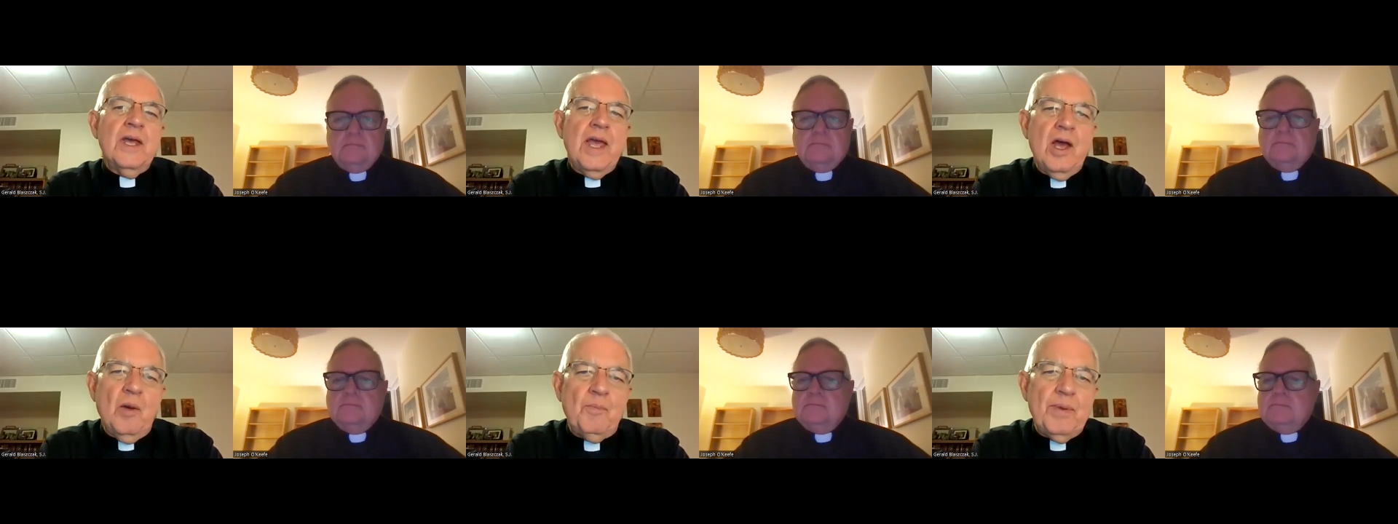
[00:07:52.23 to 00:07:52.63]

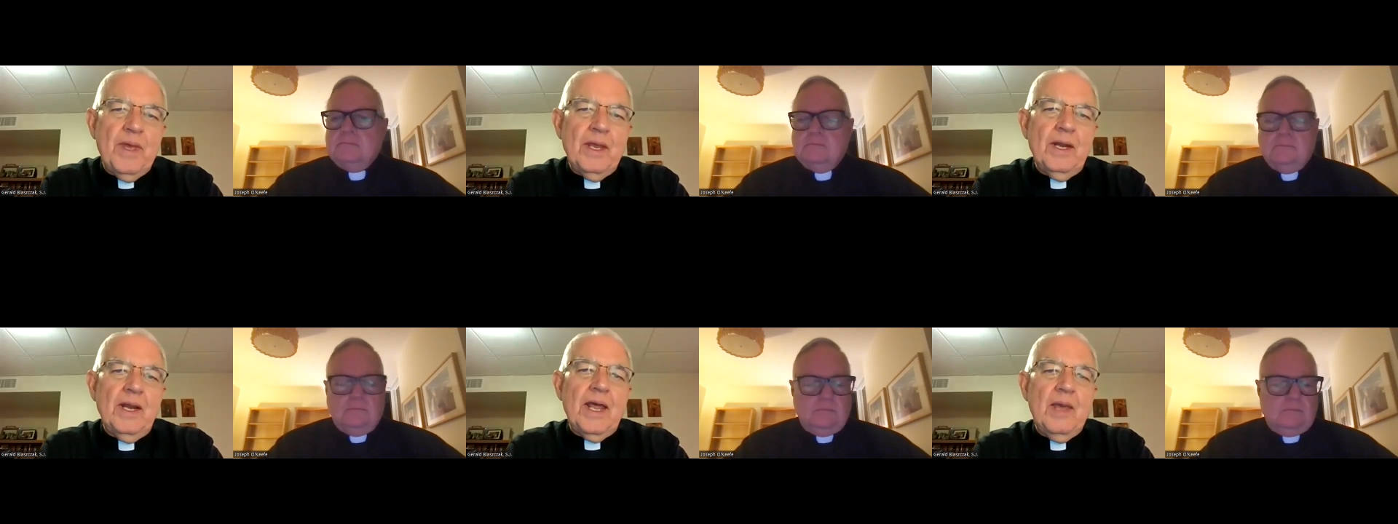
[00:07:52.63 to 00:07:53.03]

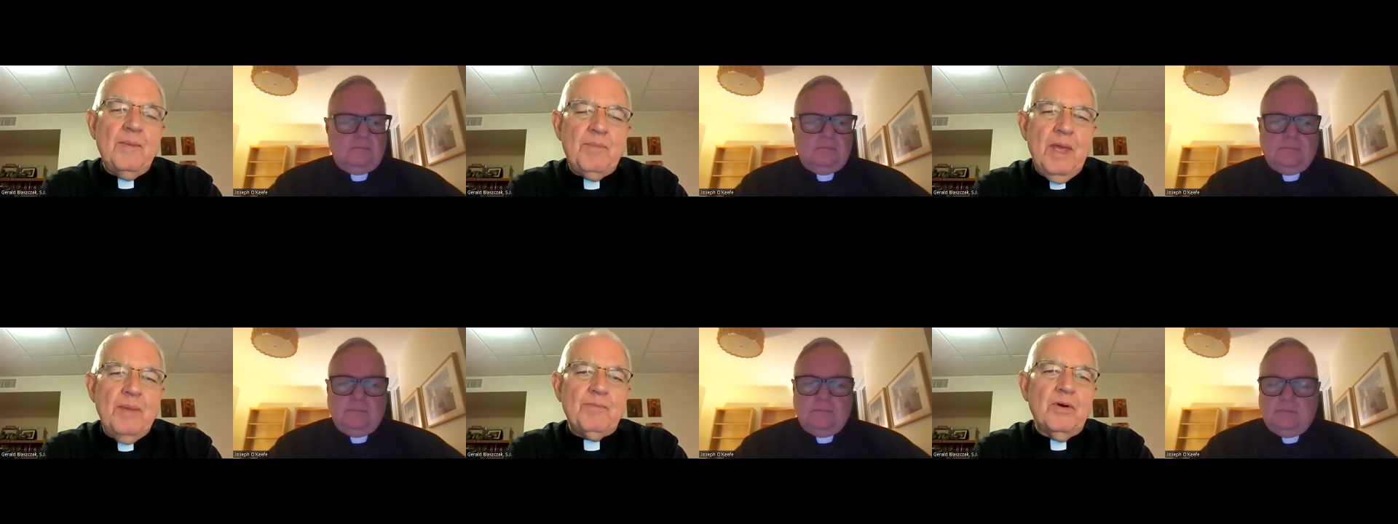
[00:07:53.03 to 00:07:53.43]
Speaker 1: helping
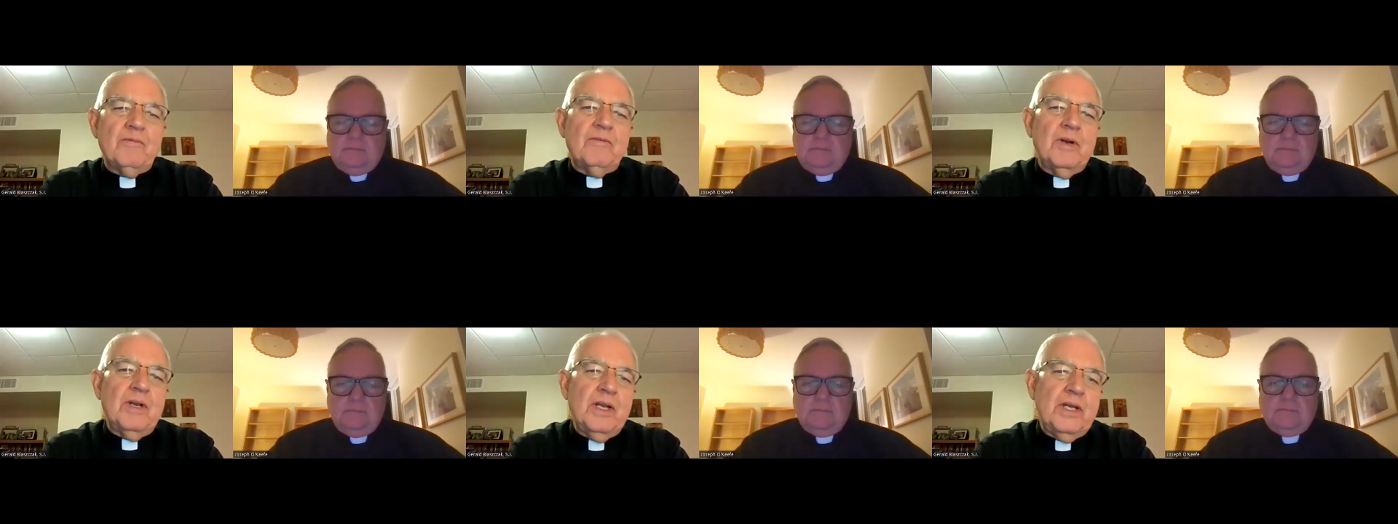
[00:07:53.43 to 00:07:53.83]
lay
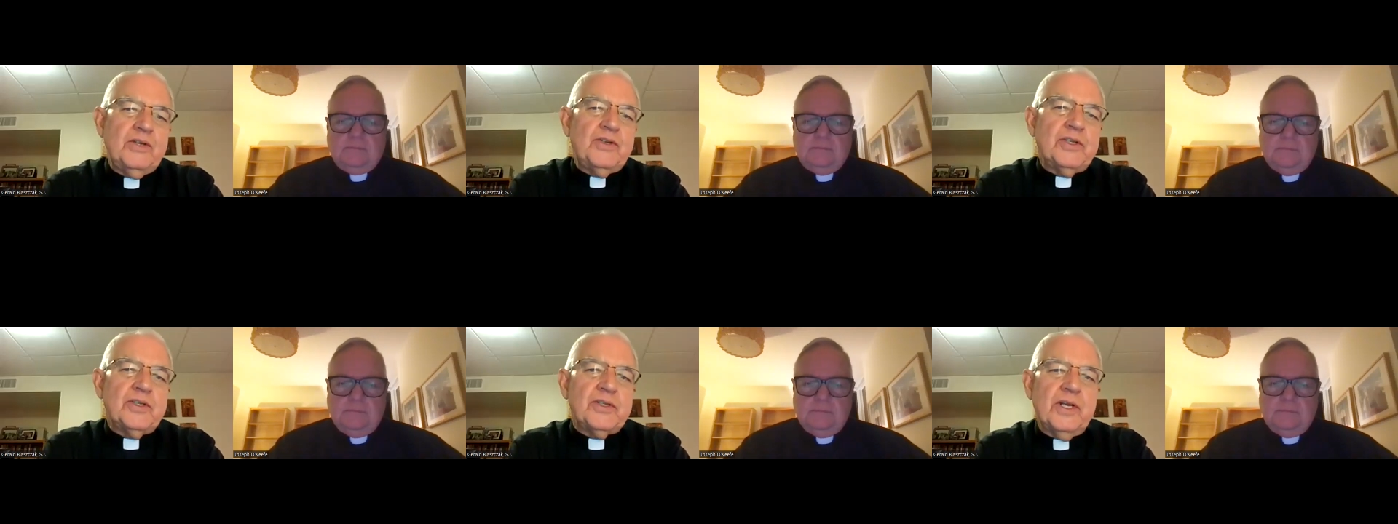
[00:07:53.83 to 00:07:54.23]
people,
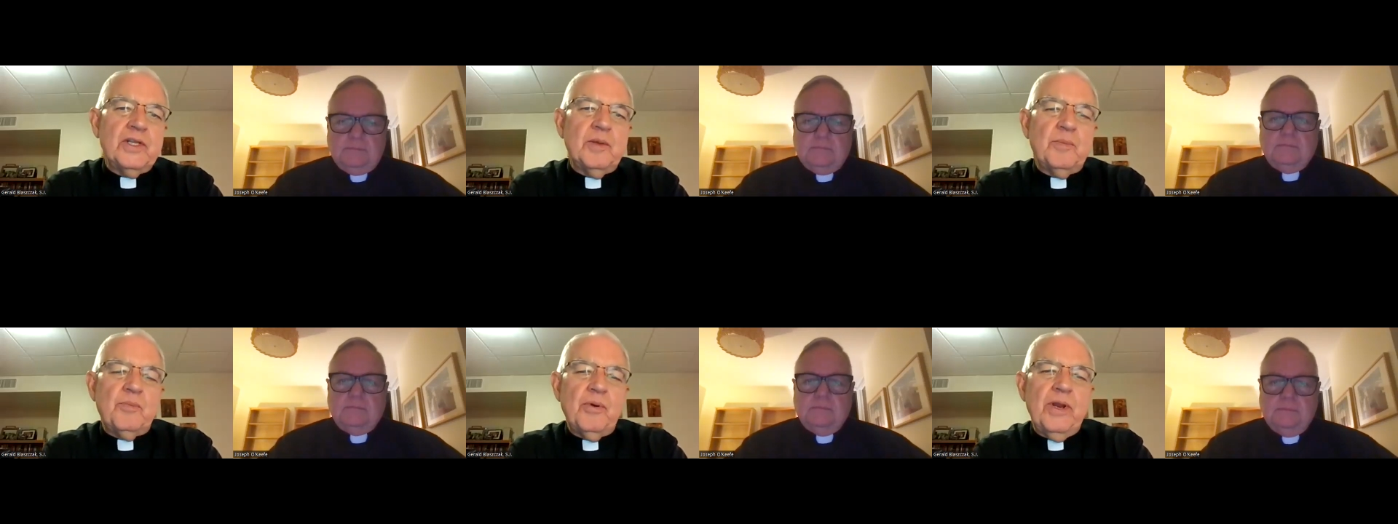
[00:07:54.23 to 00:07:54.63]
religious
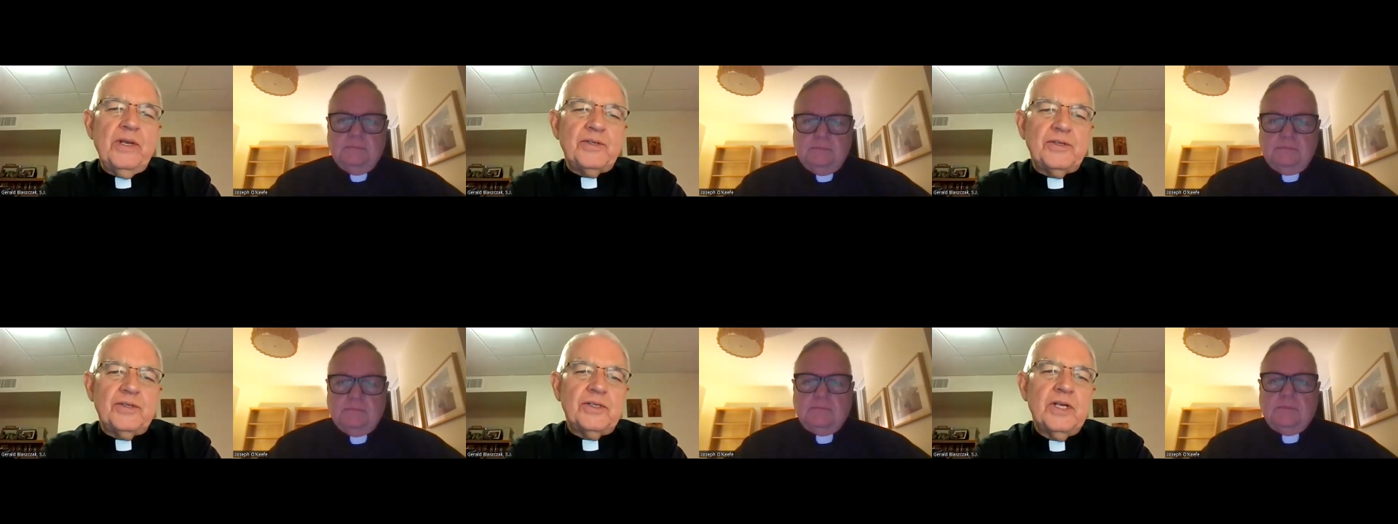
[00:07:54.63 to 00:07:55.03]
and the
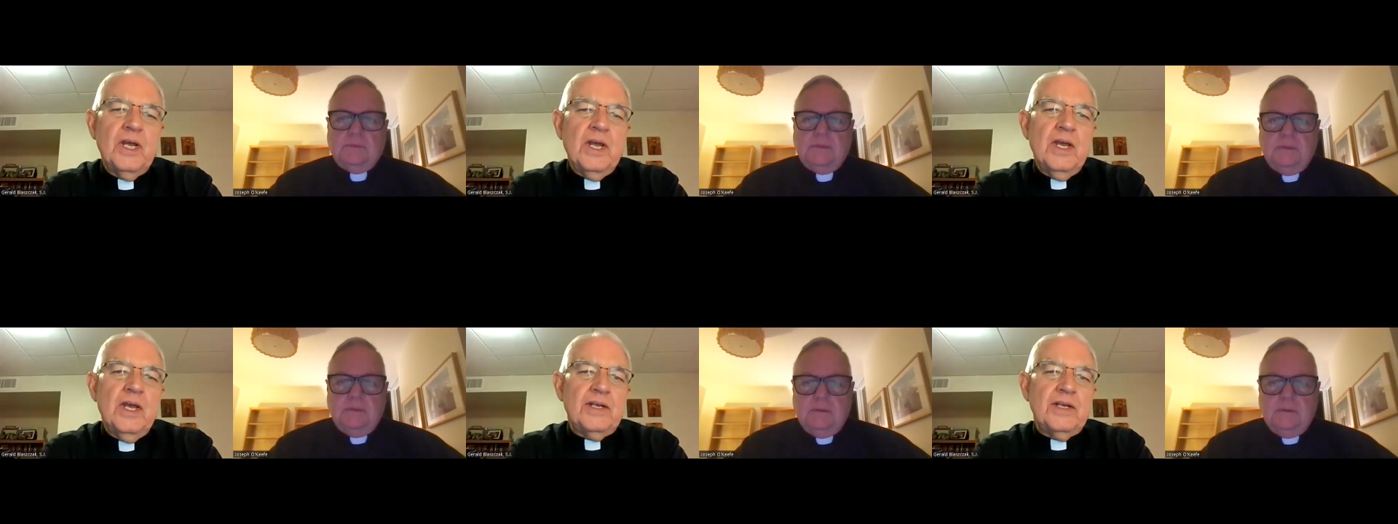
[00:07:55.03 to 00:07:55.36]
priests,